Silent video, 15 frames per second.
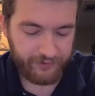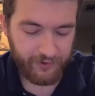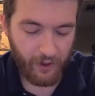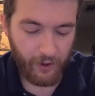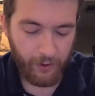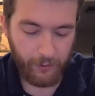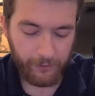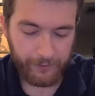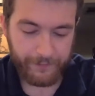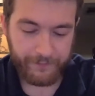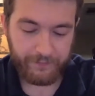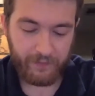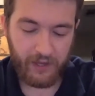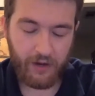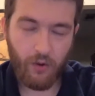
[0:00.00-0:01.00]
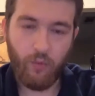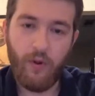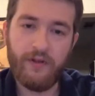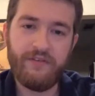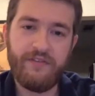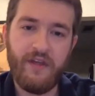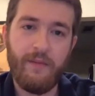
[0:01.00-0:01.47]
so you know
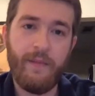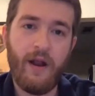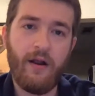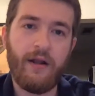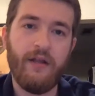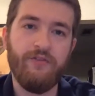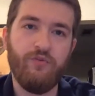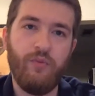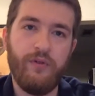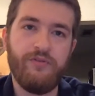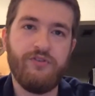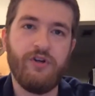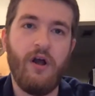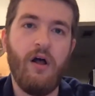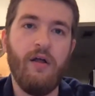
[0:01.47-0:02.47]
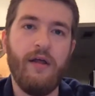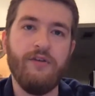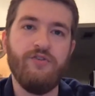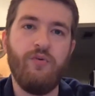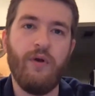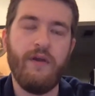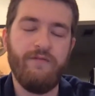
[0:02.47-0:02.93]
once the americans withdraw in
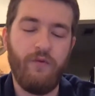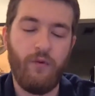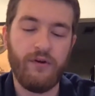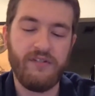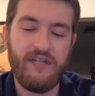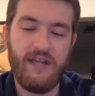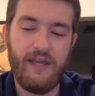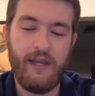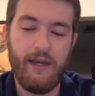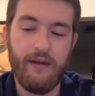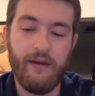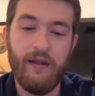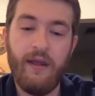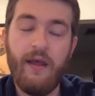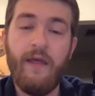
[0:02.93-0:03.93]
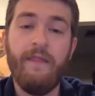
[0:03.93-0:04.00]
2014